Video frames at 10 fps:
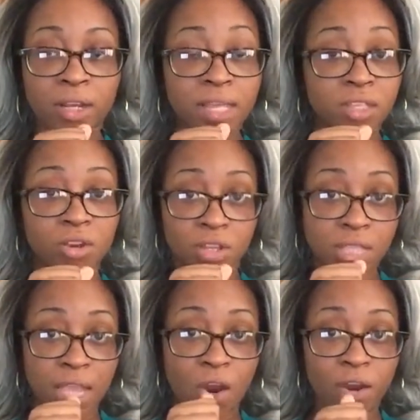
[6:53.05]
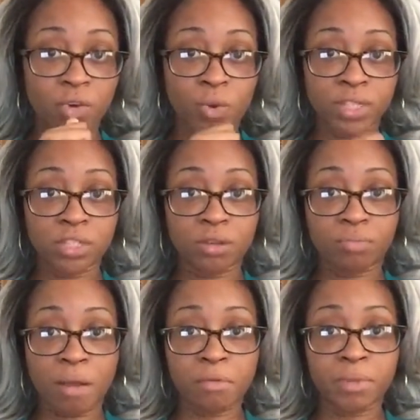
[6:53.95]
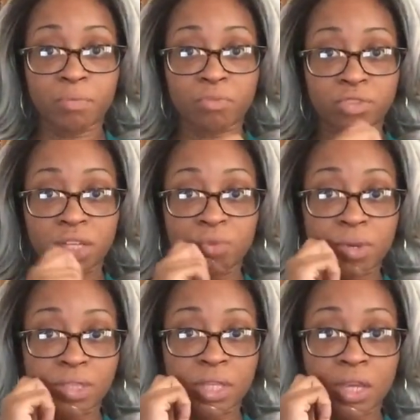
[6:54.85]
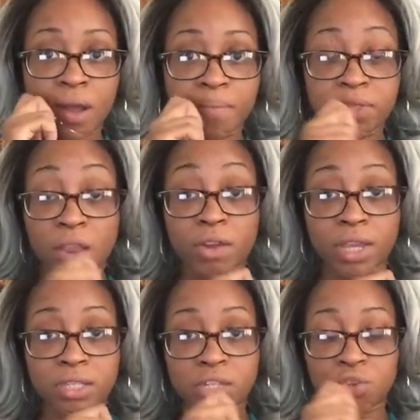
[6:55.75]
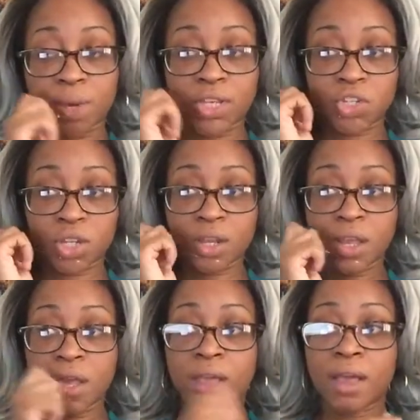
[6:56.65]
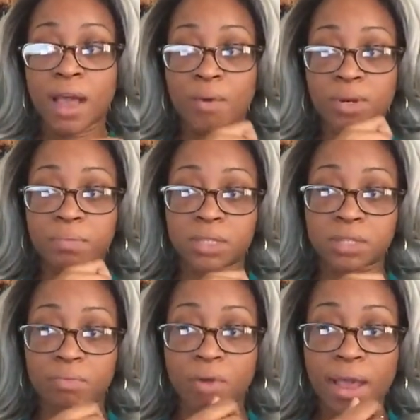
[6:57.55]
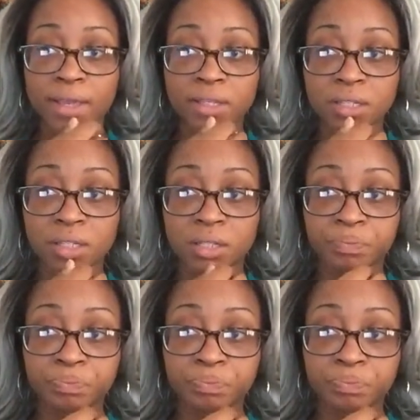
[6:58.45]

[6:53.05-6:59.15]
unless they are going to probably proceed with the surrogate situation. I wouldn't be surprised.